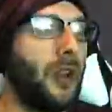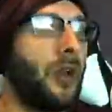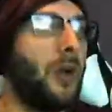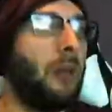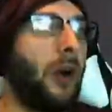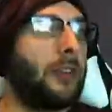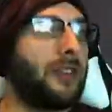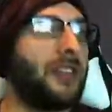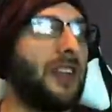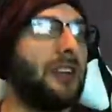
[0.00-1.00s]
Boss
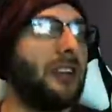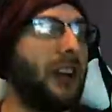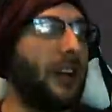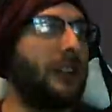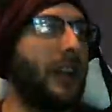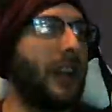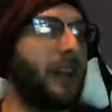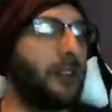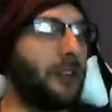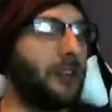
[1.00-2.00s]
is getting cut down,
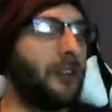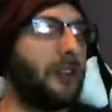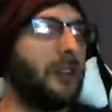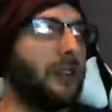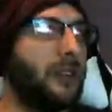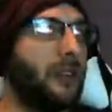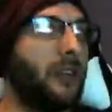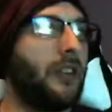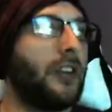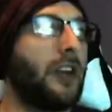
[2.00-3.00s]
dude.
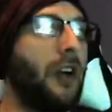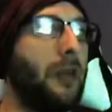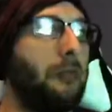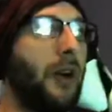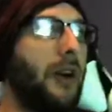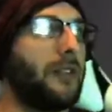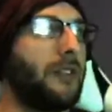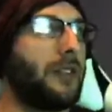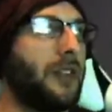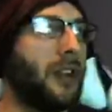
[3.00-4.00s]
Look at all them buffs.